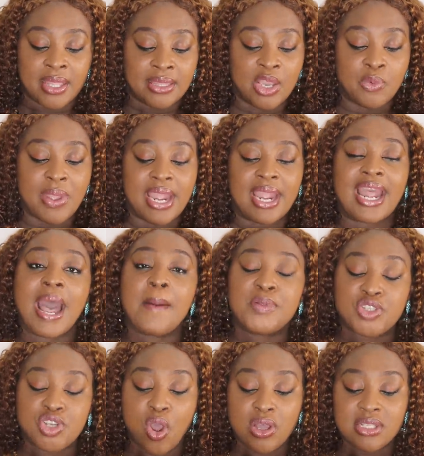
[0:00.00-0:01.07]
They were
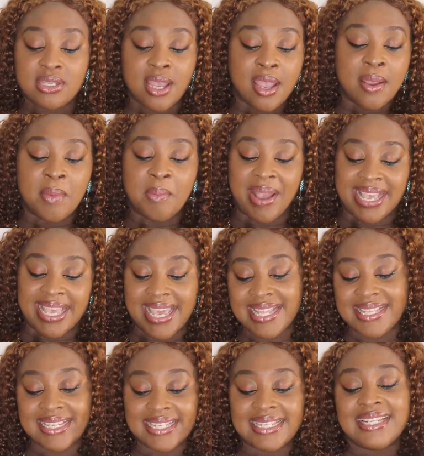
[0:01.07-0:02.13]
captured by
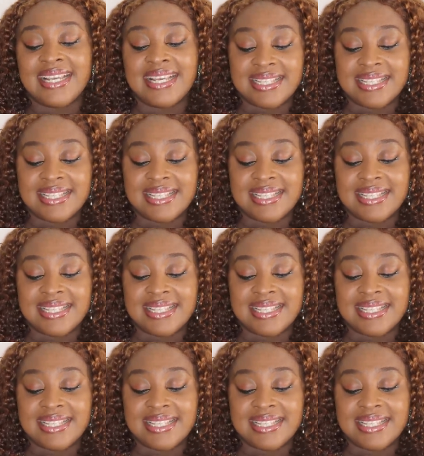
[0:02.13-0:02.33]
hidden